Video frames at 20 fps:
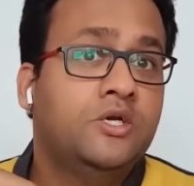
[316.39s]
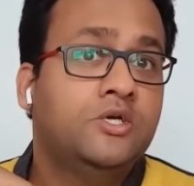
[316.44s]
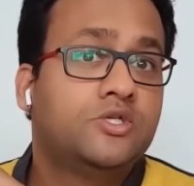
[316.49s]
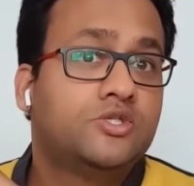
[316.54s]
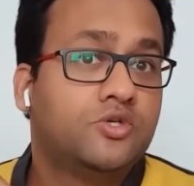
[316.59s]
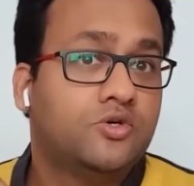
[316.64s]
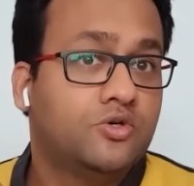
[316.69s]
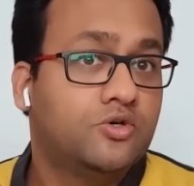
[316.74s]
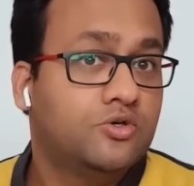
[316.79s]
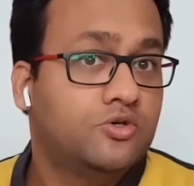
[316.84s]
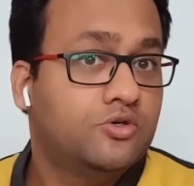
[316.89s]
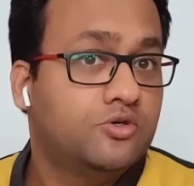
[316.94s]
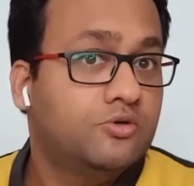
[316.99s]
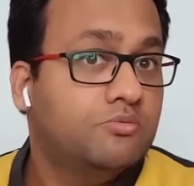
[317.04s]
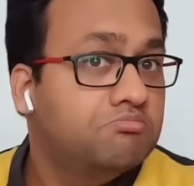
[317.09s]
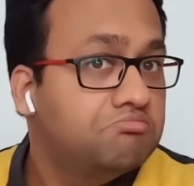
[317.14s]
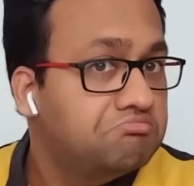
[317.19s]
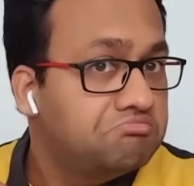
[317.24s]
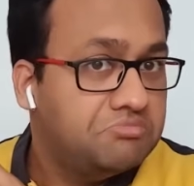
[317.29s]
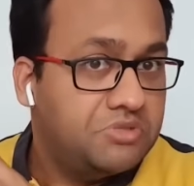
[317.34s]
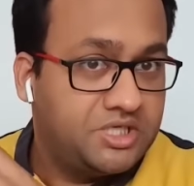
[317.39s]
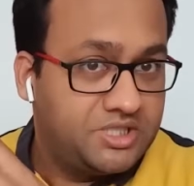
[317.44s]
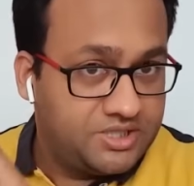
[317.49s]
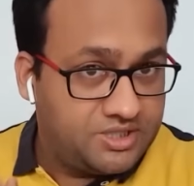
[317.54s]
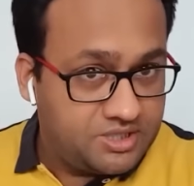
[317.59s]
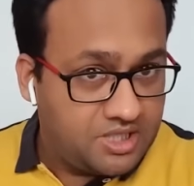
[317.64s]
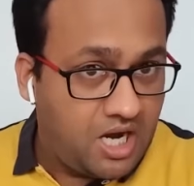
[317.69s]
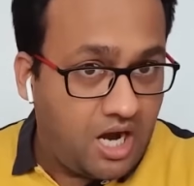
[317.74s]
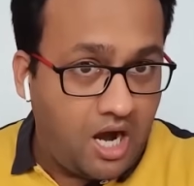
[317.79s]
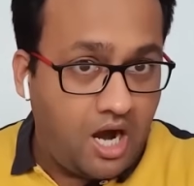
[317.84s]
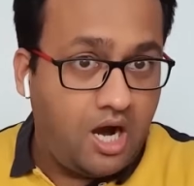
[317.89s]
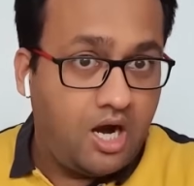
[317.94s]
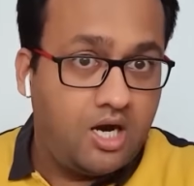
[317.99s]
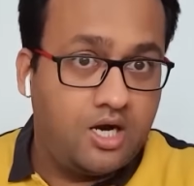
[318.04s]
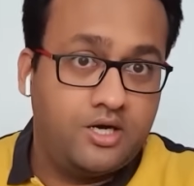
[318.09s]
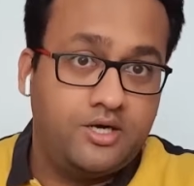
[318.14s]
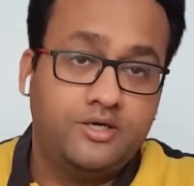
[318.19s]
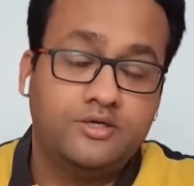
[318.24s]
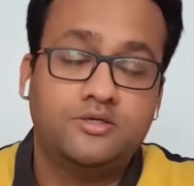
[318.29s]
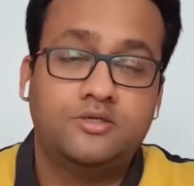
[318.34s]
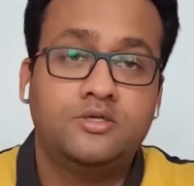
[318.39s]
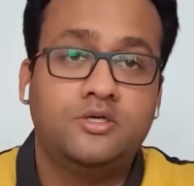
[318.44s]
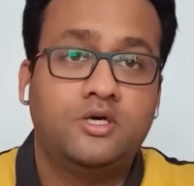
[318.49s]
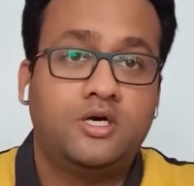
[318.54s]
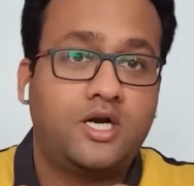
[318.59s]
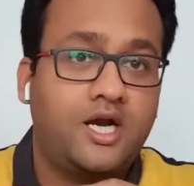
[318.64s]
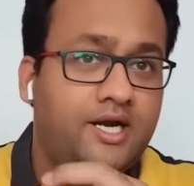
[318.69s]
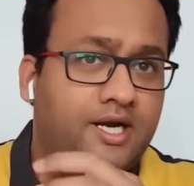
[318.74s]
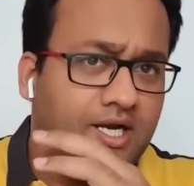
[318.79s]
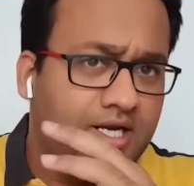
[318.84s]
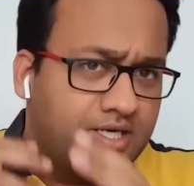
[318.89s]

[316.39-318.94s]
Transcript: So it's hard, right?